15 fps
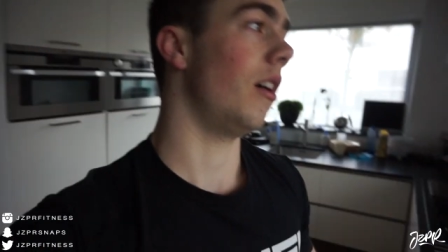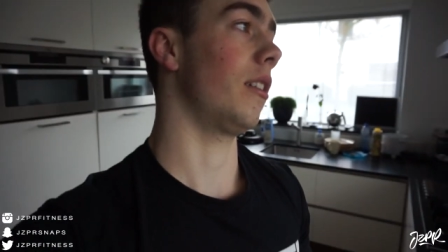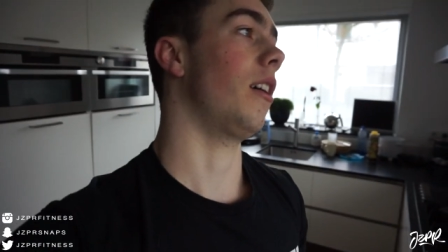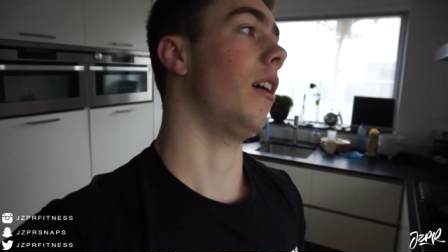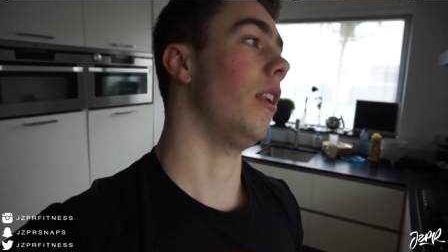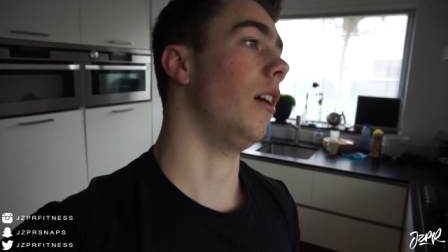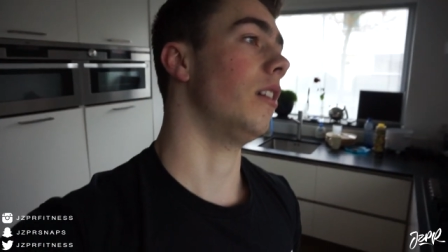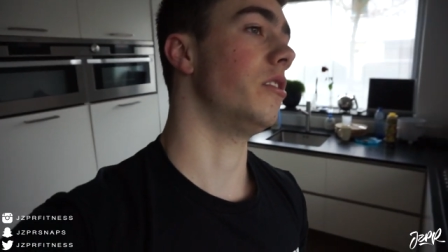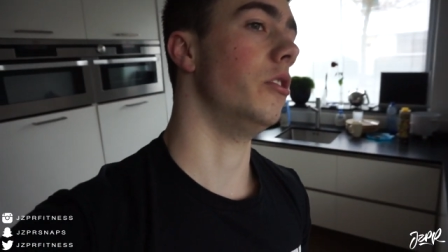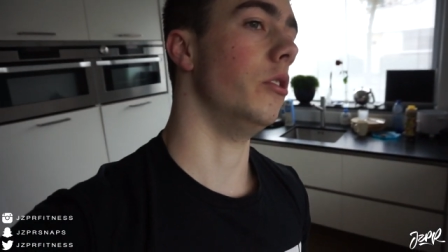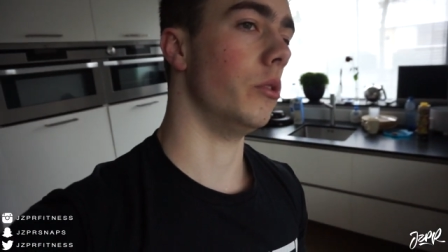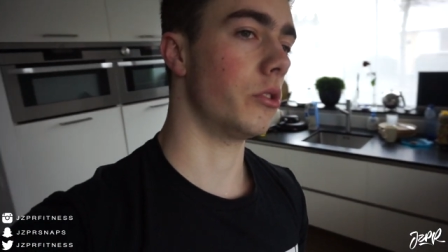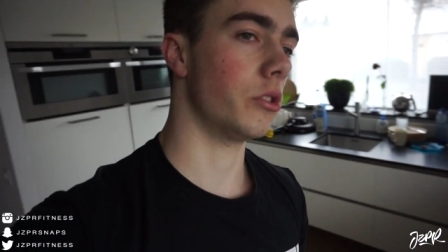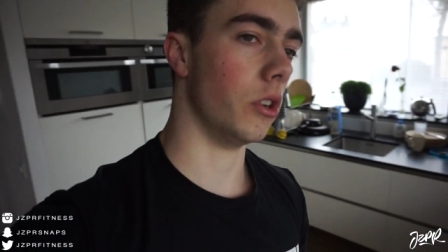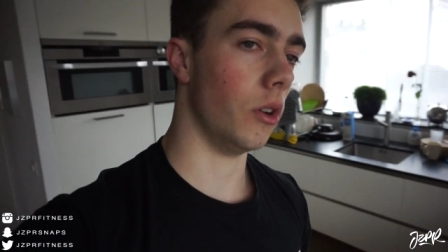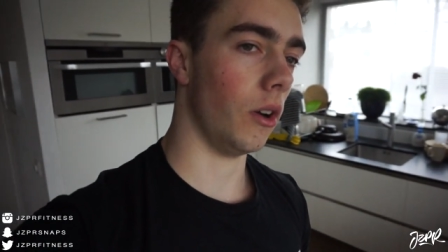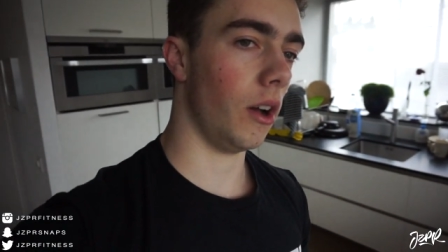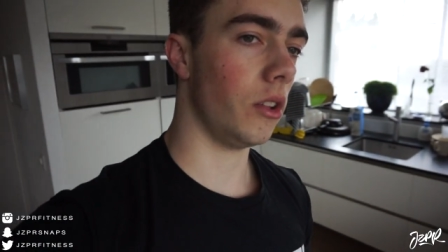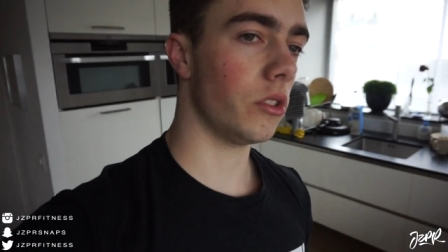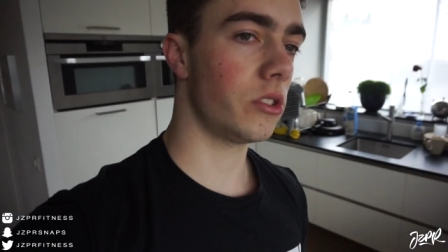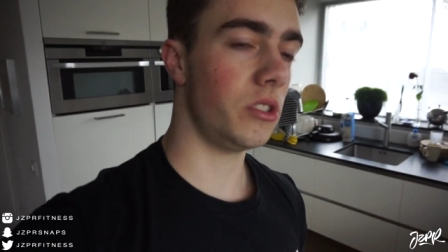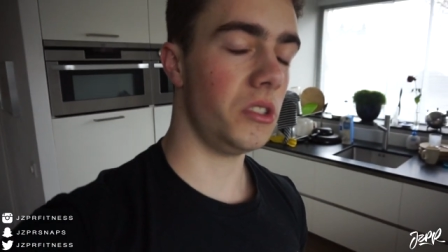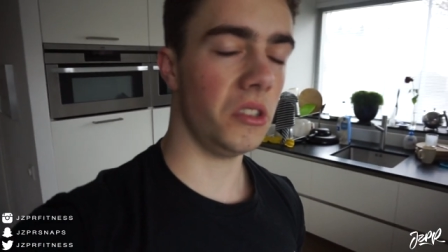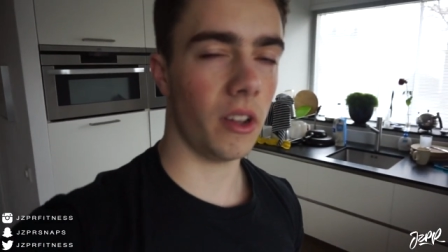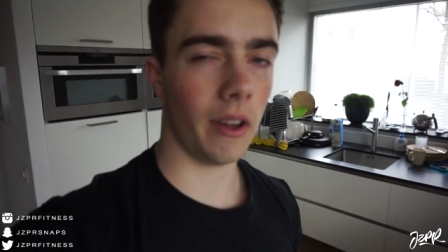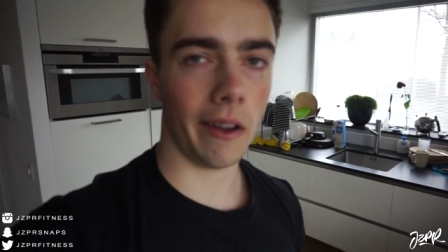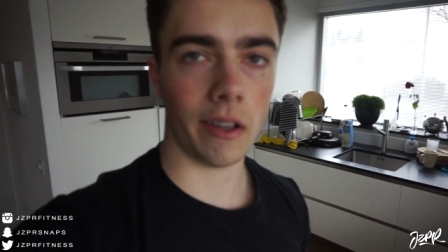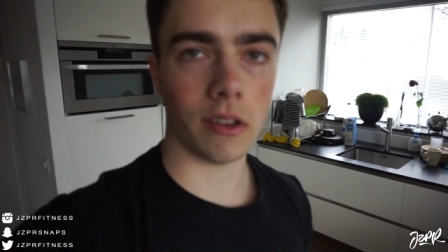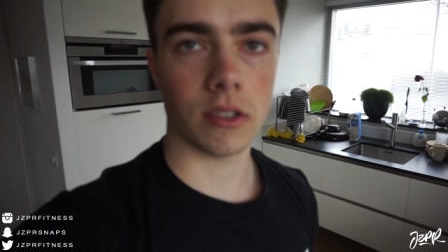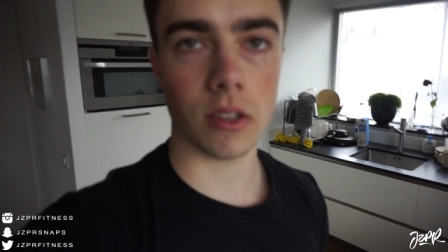I got a lot to do. So I'll see you
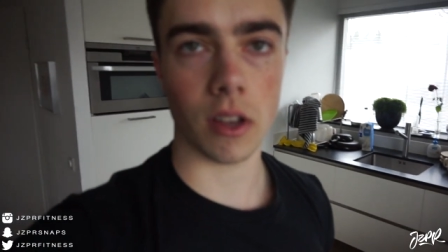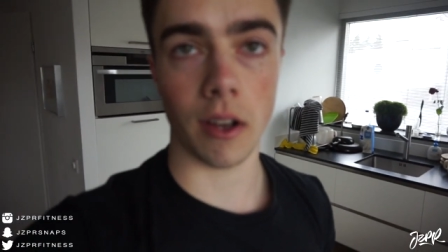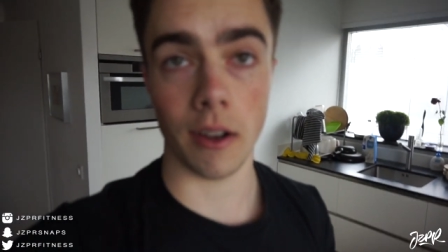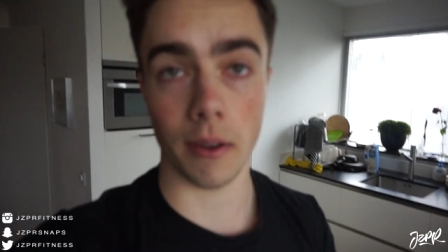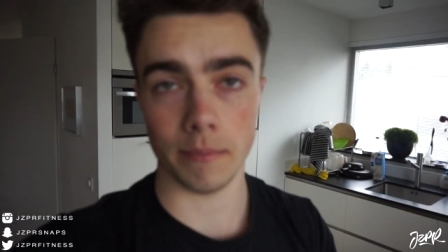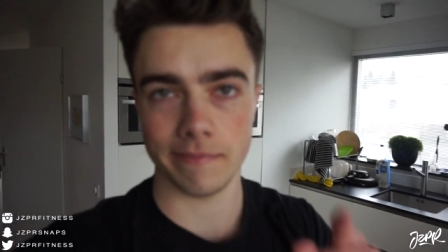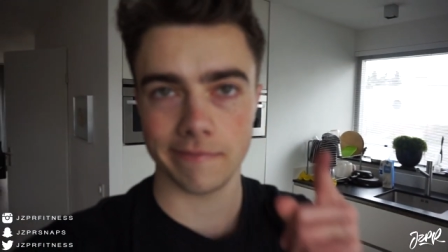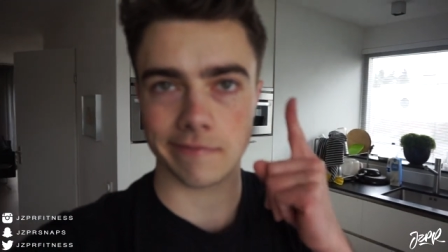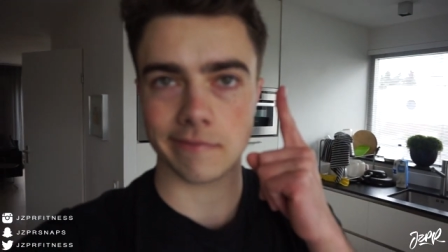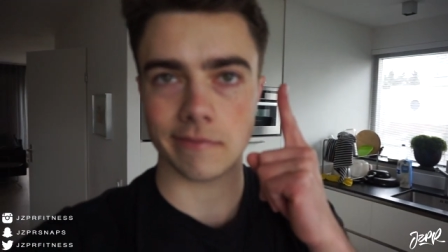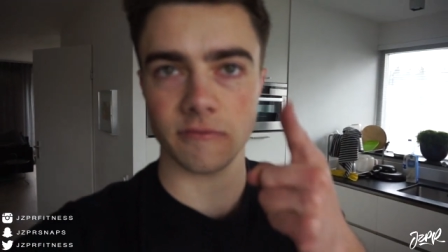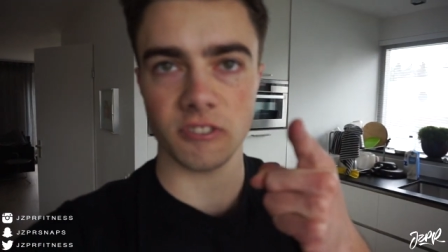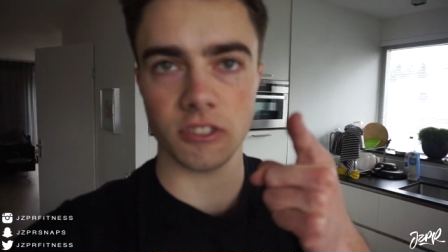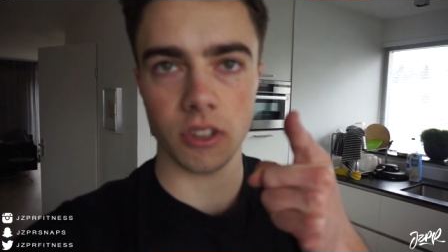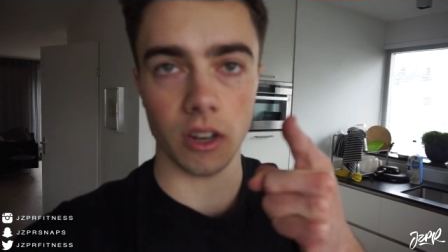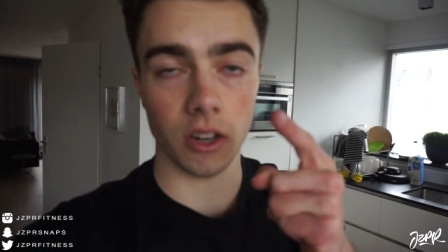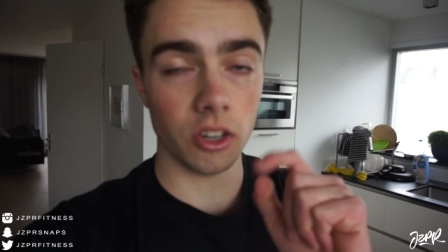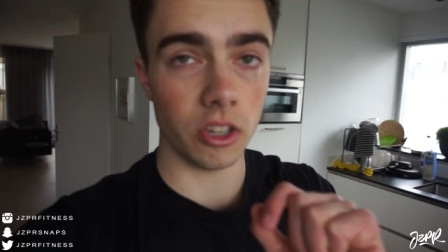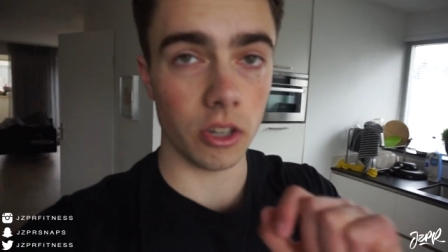guys um, in the